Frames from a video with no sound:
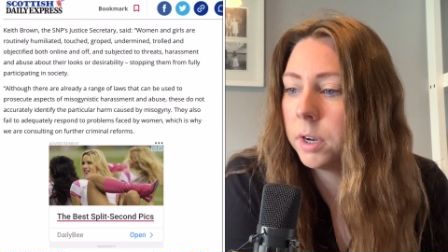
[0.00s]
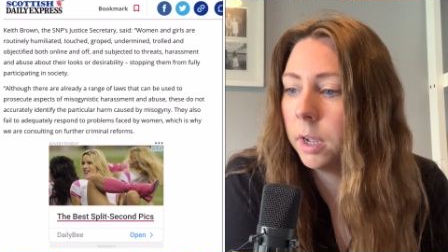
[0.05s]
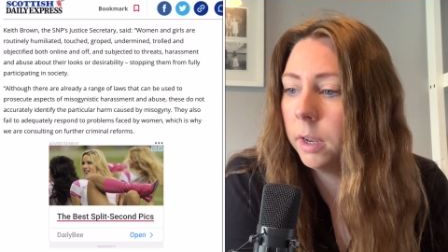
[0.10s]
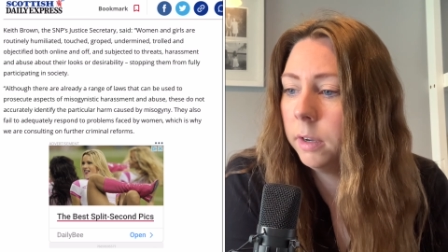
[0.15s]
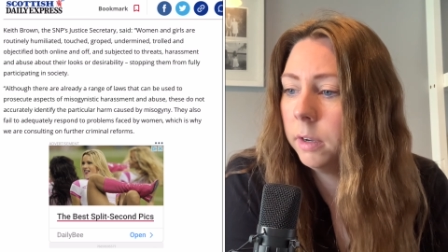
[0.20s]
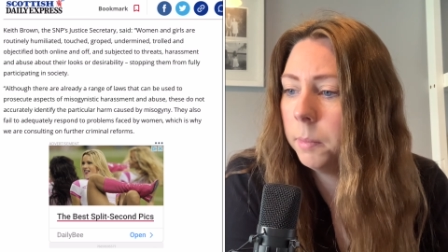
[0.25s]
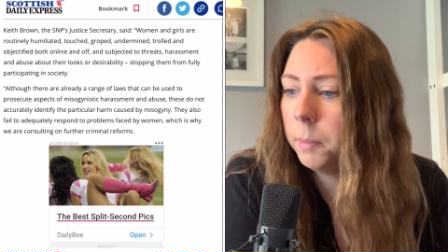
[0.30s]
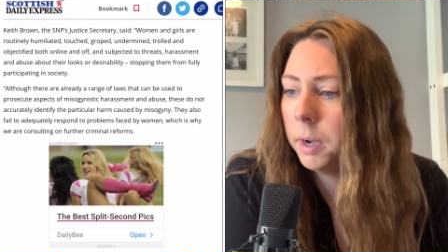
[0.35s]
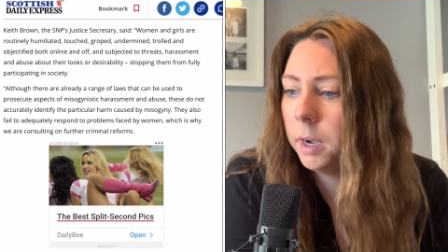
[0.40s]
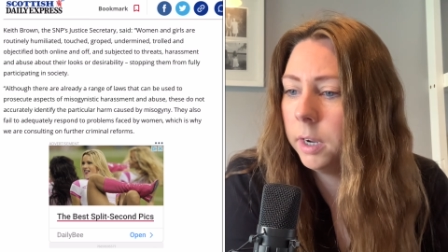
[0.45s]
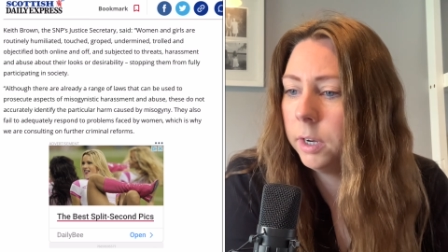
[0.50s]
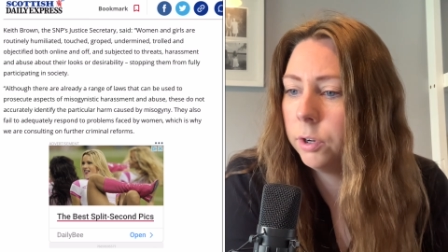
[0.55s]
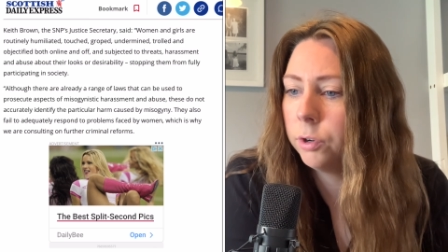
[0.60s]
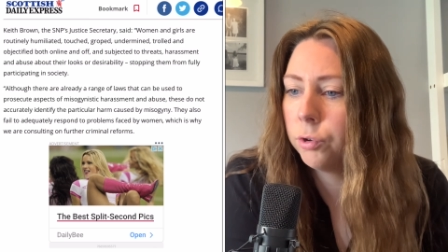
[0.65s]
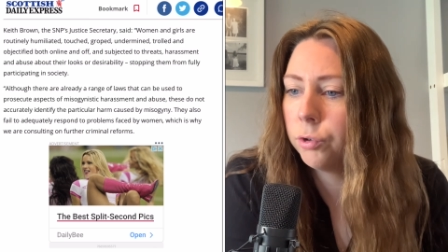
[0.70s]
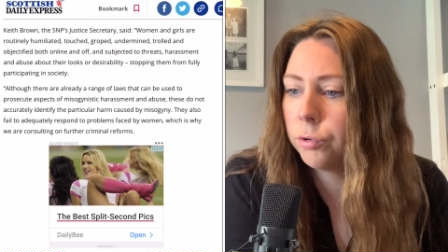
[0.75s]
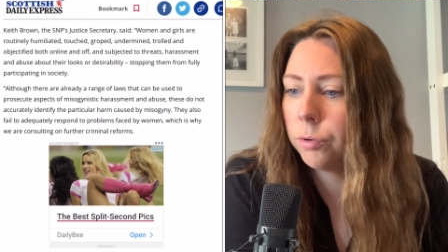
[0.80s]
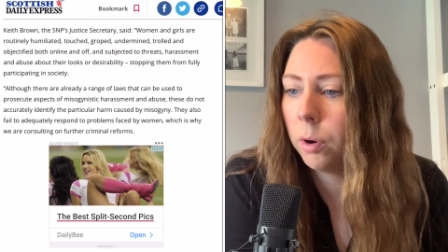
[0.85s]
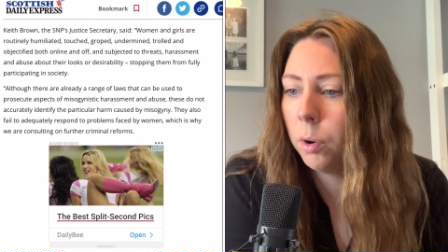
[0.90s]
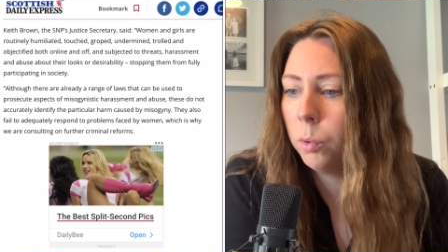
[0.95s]
undermined,
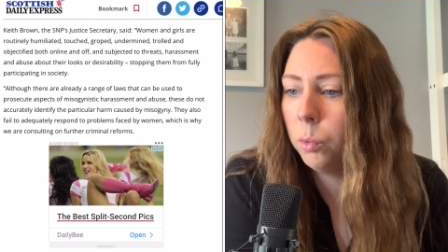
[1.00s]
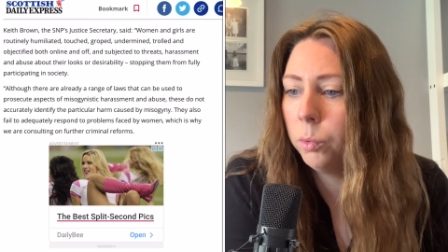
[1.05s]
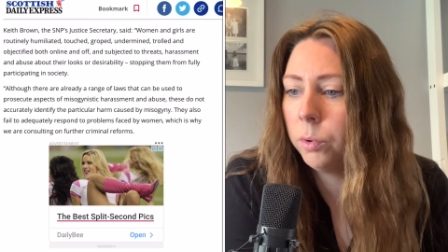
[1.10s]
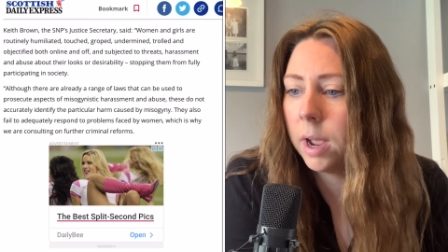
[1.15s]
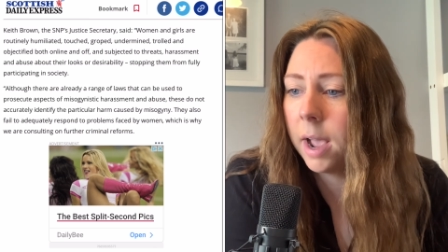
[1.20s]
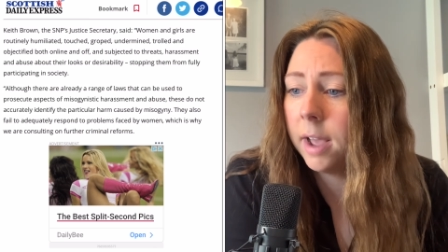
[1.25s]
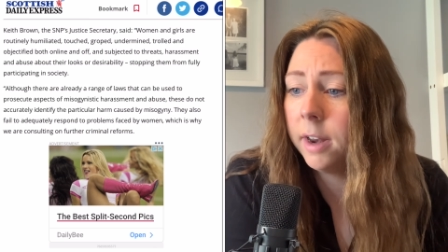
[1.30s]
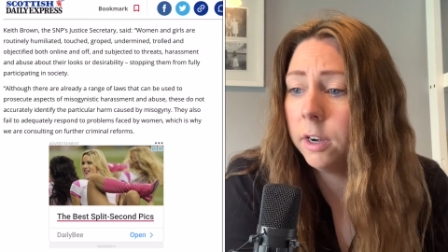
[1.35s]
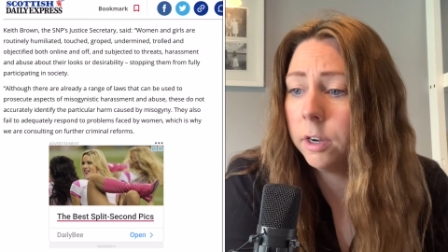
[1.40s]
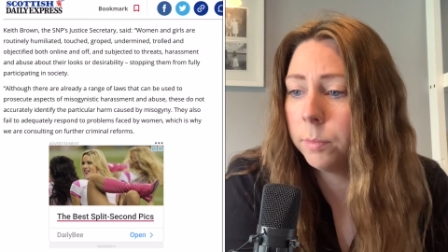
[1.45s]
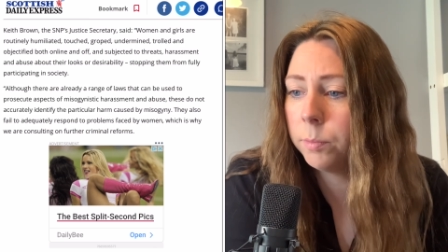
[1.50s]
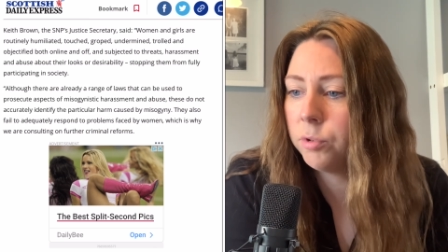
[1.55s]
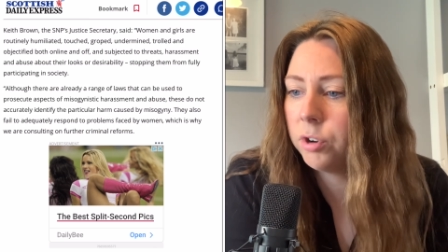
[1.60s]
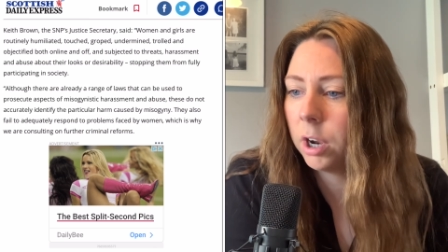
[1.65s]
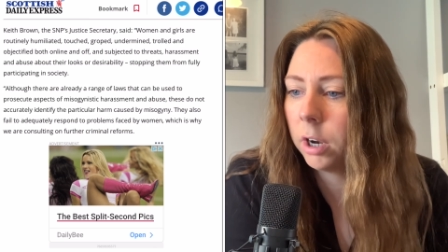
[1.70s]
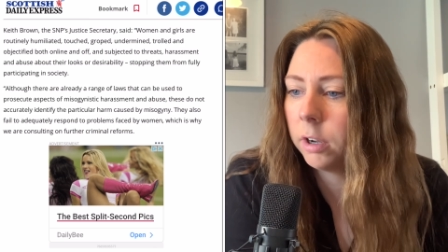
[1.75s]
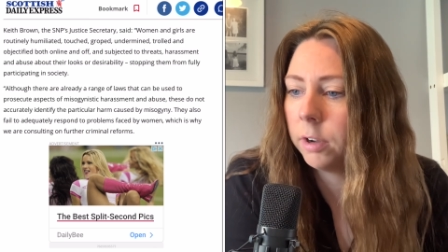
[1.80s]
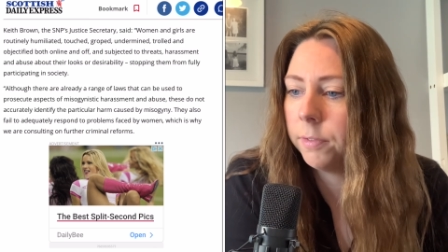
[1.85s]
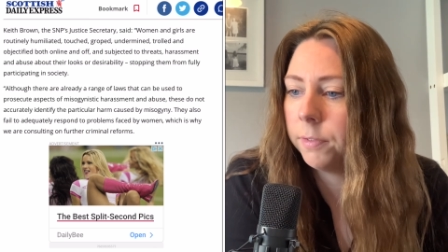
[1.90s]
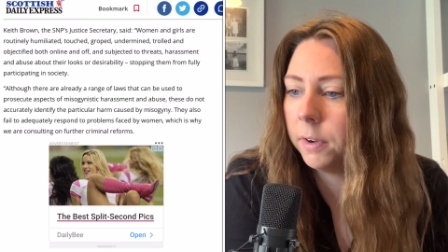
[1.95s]
trolled, and
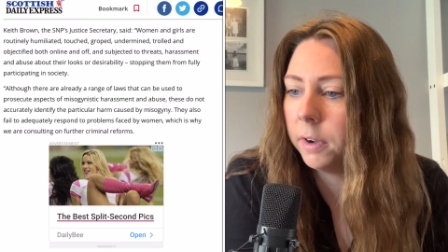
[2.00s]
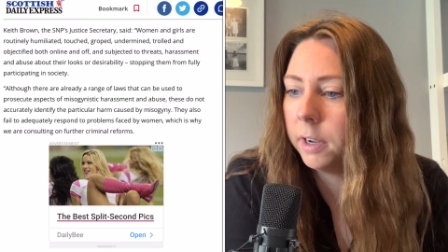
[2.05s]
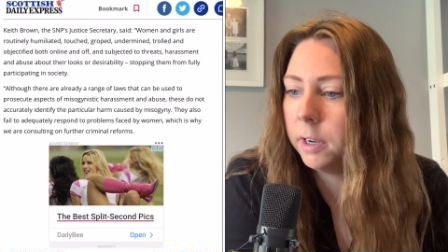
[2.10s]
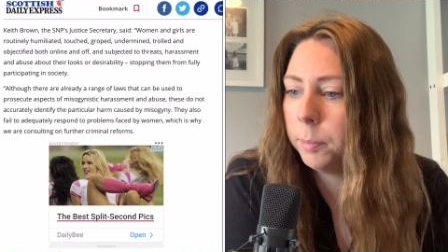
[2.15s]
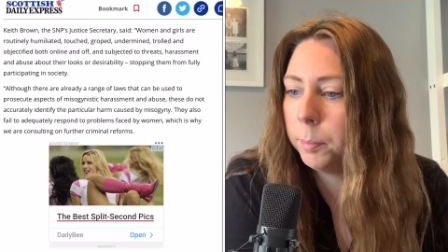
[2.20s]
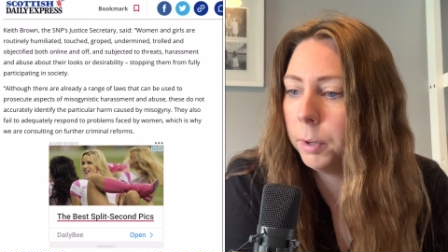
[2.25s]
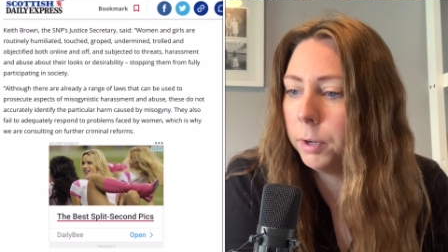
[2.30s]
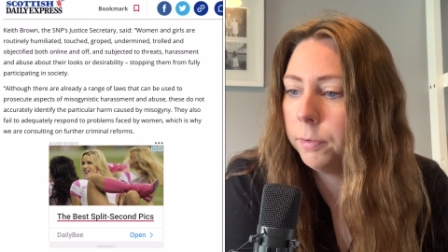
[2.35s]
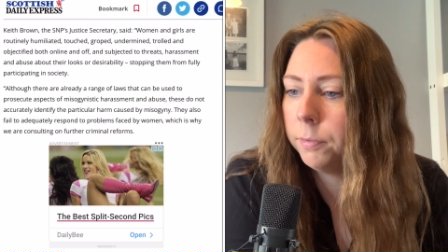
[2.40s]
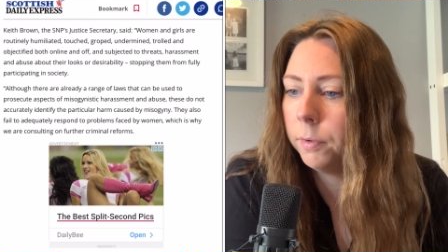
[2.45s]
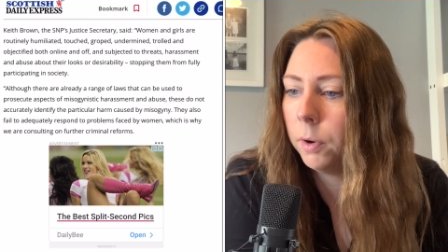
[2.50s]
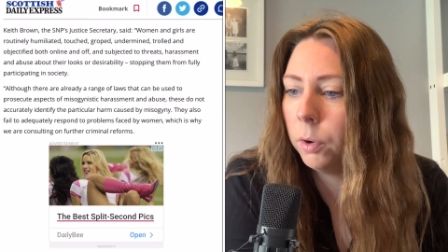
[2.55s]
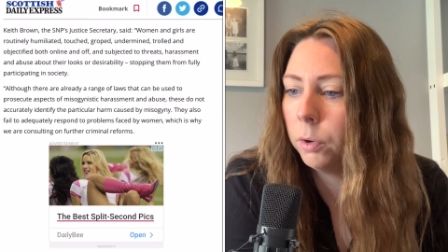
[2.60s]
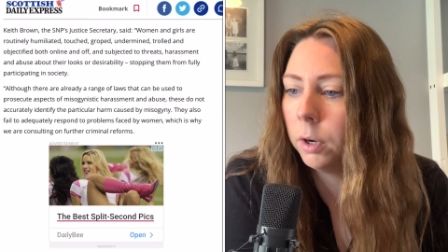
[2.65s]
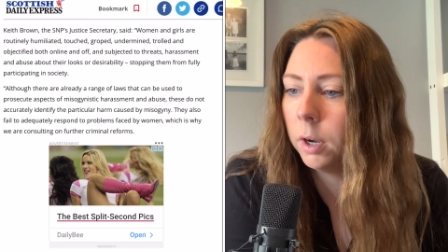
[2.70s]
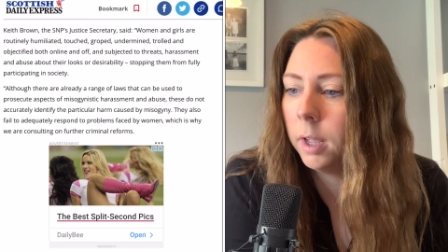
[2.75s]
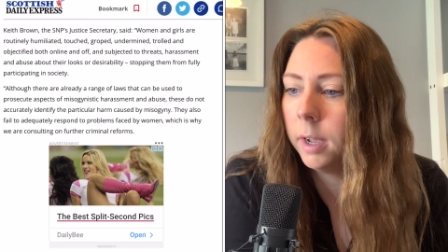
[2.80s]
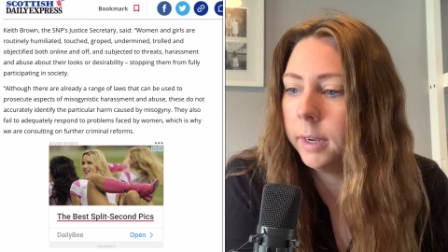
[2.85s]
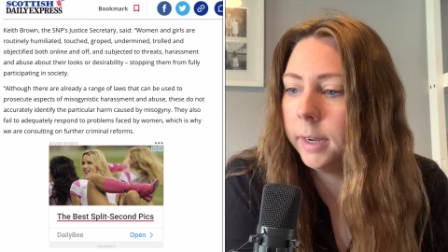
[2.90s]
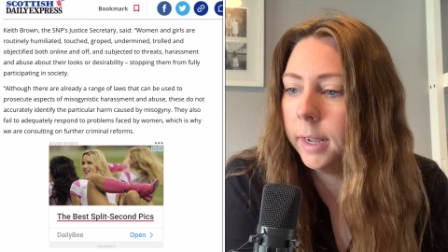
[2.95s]
objectified both
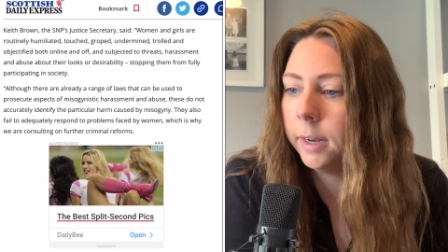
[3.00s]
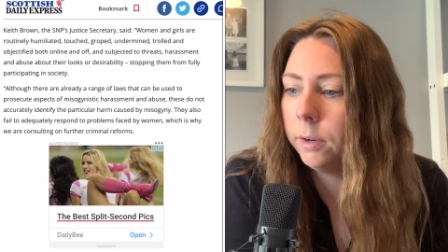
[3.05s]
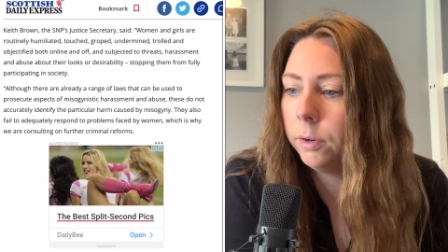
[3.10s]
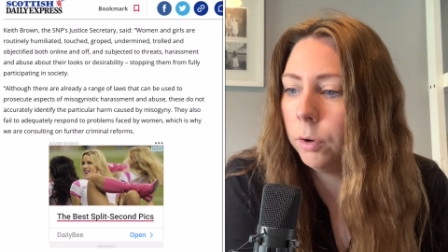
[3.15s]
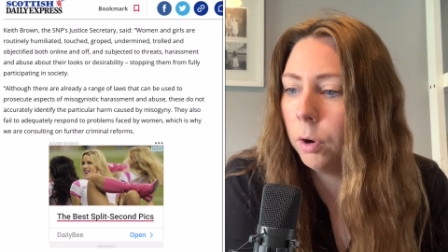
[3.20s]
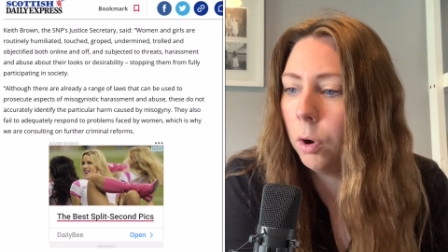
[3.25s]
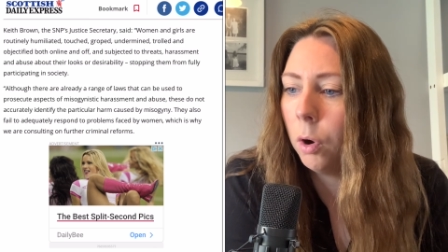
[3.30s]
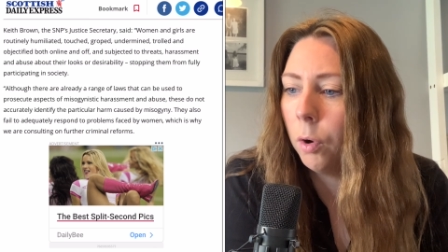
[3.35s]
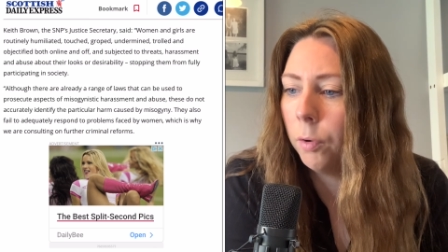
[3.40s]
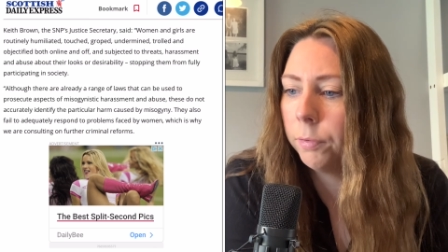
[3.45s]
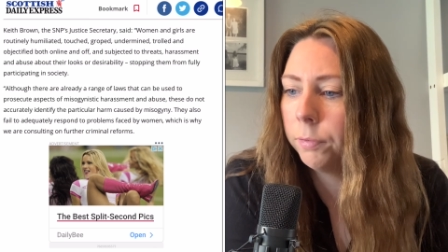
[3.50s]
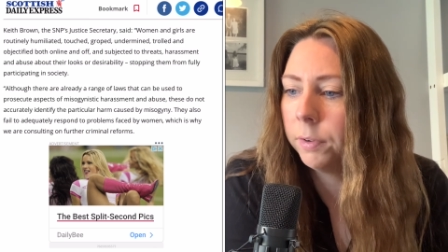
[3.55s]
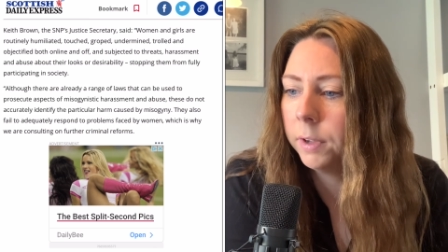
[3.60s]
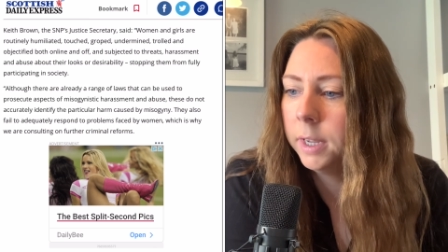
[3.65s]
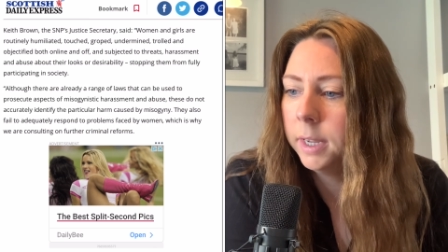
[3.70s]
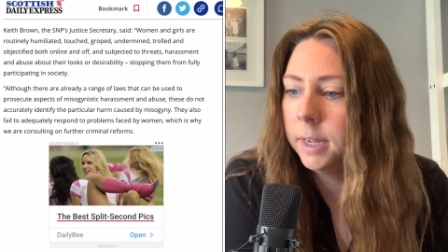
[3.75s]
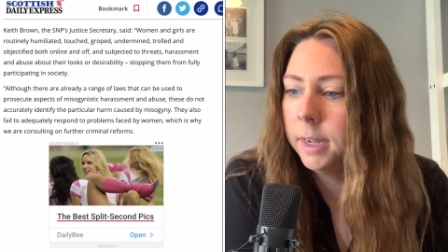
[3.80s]
online and off,